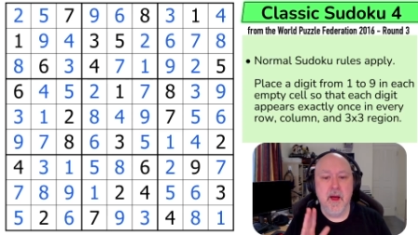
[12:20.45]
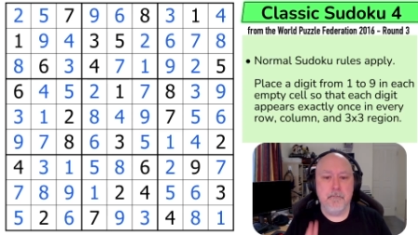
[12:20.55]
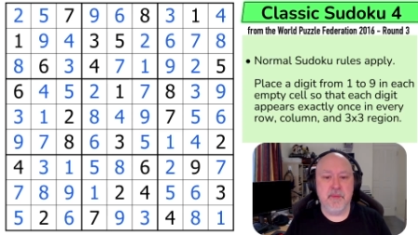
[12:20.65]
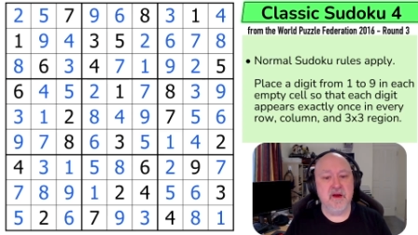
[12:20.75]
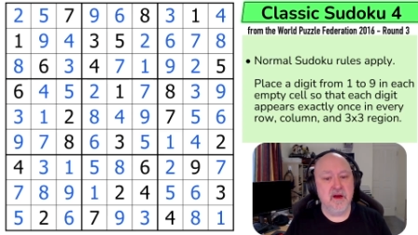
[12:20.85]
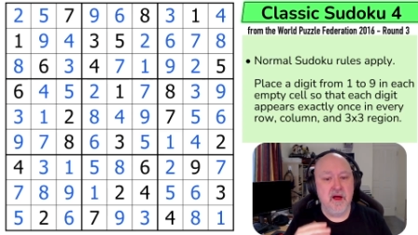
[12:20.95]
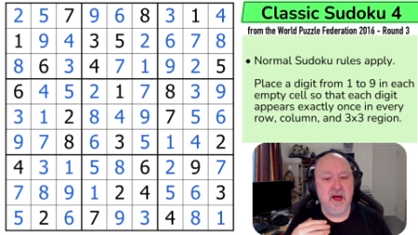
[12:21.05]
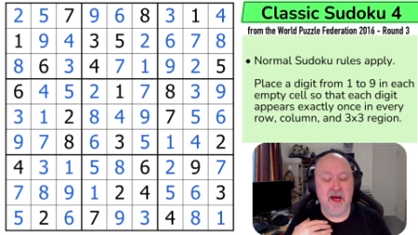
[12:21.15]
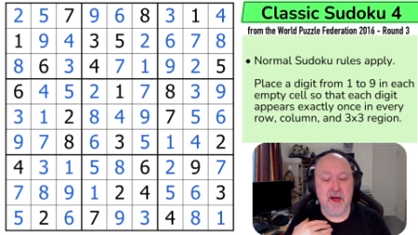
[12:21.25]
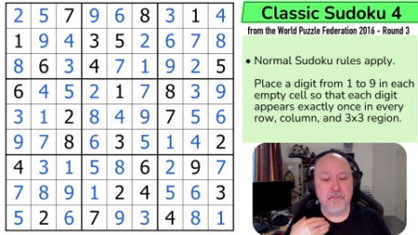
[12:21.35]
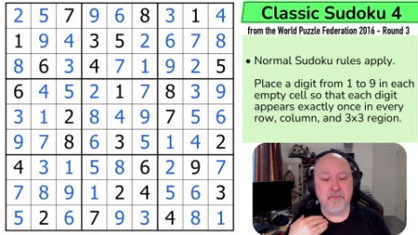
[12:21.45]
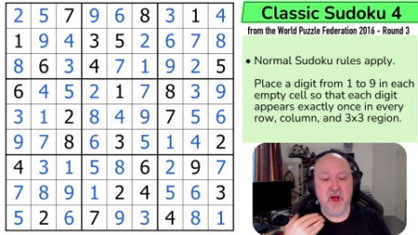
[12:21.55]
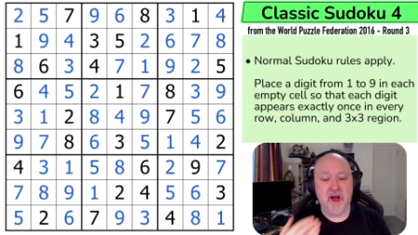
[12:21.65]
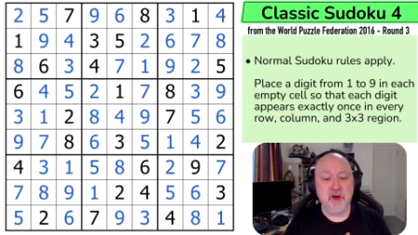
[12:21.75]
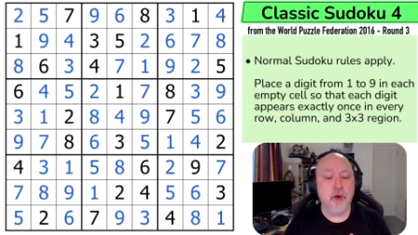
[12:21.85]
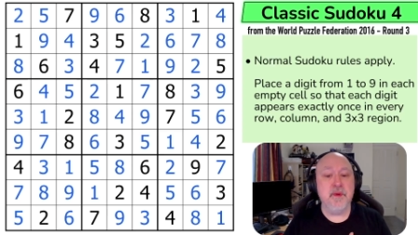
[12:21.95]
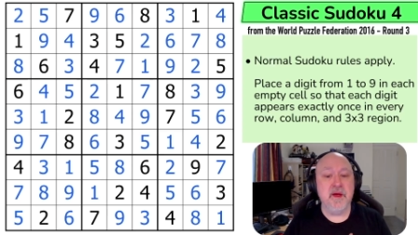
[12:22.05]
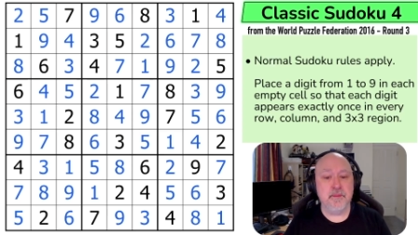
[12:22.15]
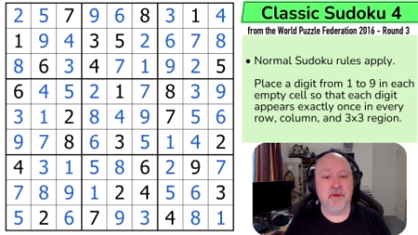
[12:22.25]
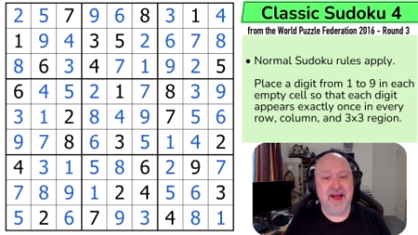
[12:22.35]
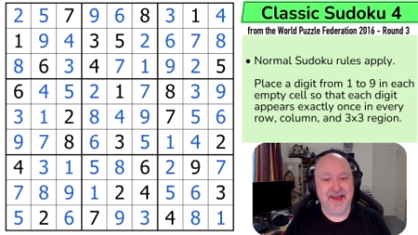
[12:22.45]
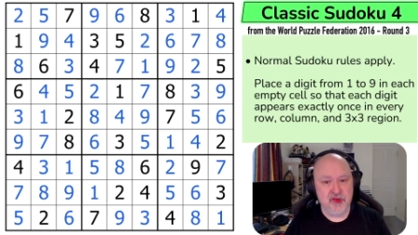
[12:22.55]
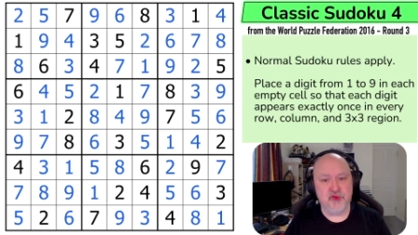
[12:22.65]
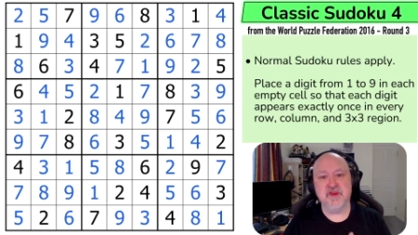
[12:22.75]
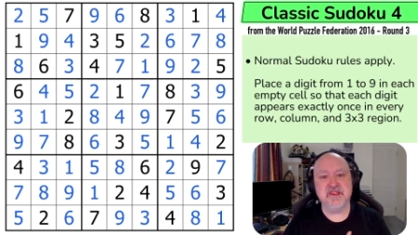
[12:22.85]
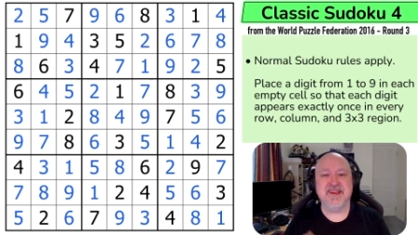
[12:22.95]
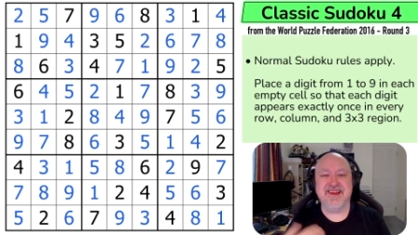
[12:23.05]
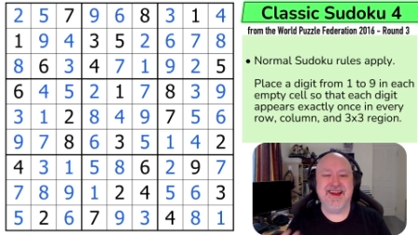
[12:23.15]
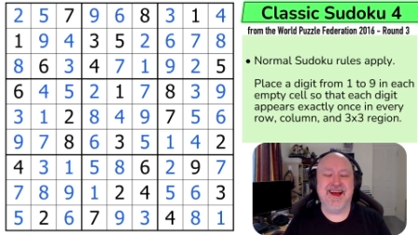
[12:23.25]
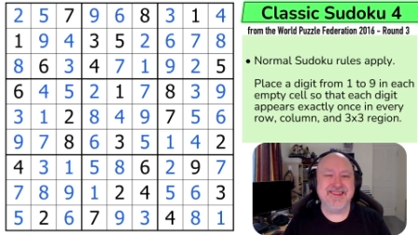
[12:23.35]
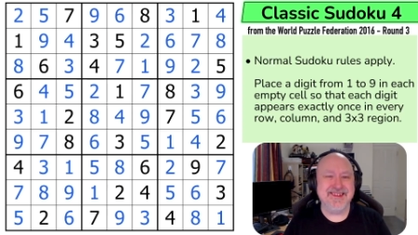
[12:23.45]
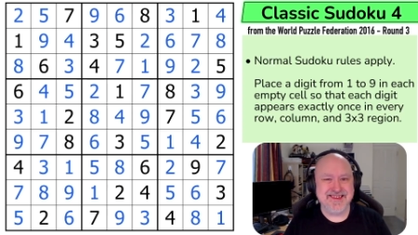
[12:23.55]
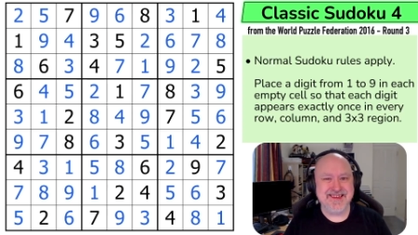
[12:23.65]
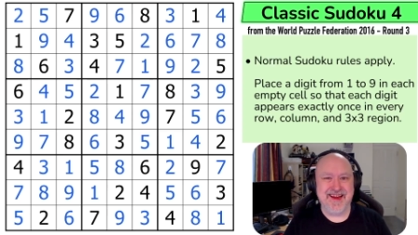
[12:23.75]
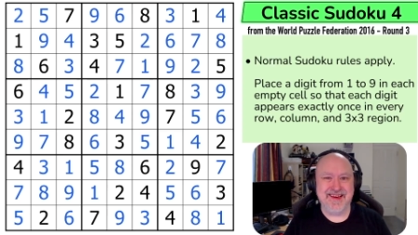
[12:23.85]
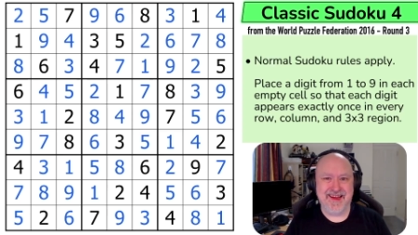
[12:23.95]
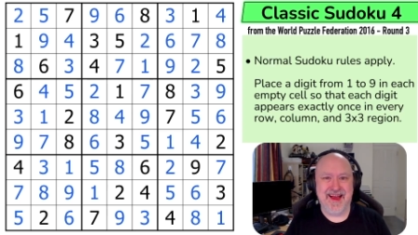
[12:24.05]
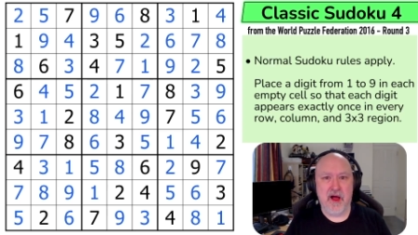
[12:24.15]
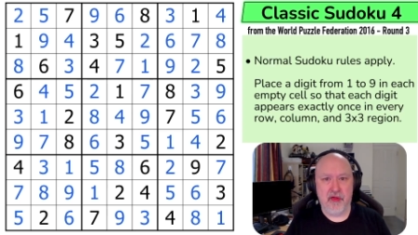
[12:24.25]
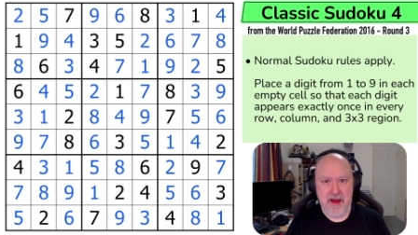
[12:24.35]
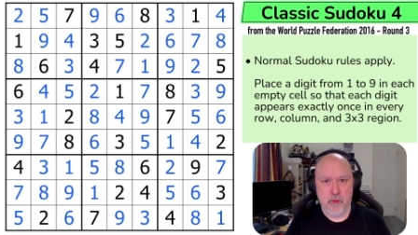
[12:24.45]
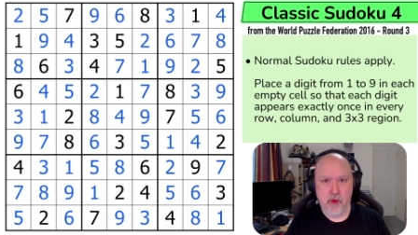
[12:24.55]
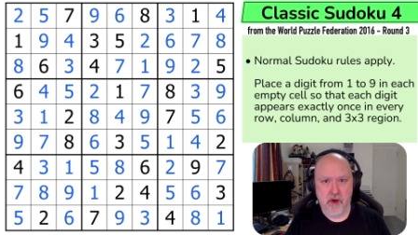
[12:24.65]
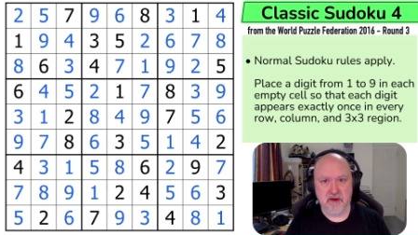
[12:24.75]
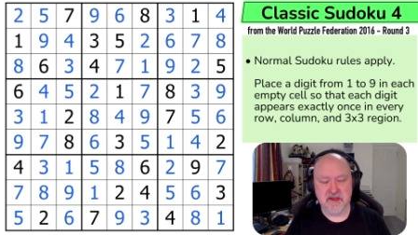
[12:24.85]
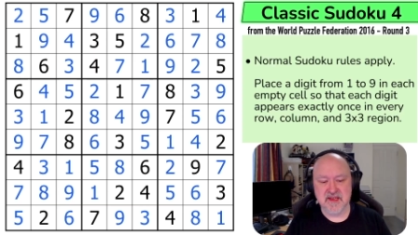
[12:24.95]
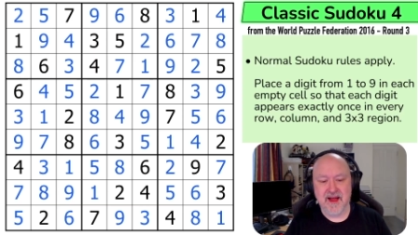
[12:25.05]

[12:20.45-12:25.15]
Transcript: But um, I know people are interested in understanding how that works,